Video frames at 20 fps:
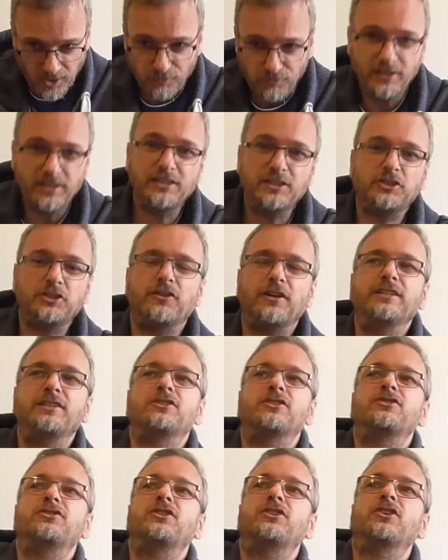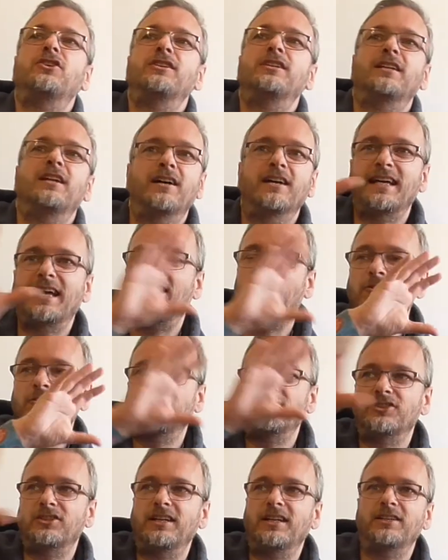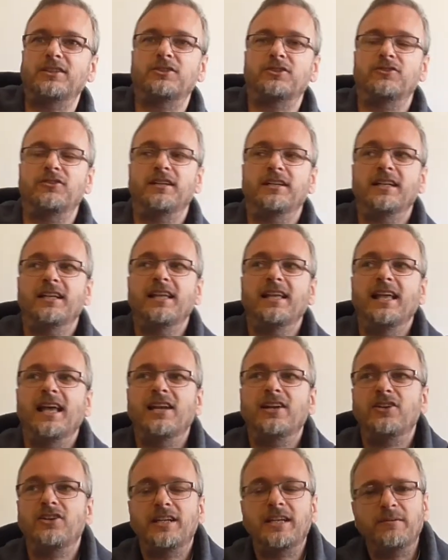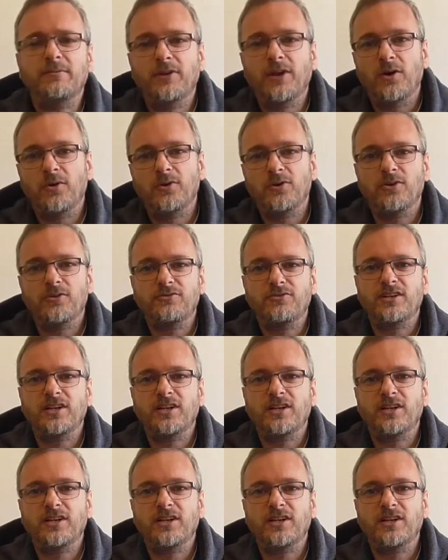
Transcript: Really strange because you've got your like character select screen and you keep going off.